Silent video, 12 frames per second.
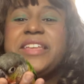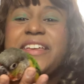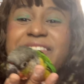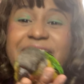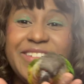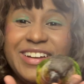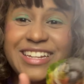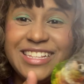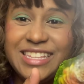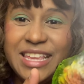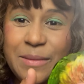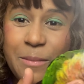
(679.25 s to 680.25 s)
If y'all want to
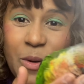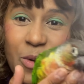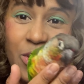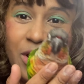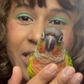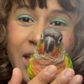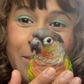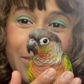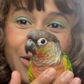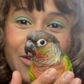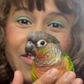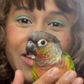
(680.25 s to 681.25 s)
see more like
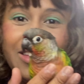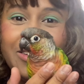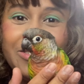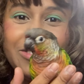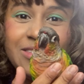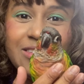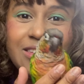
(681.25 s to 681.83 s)
bird videos,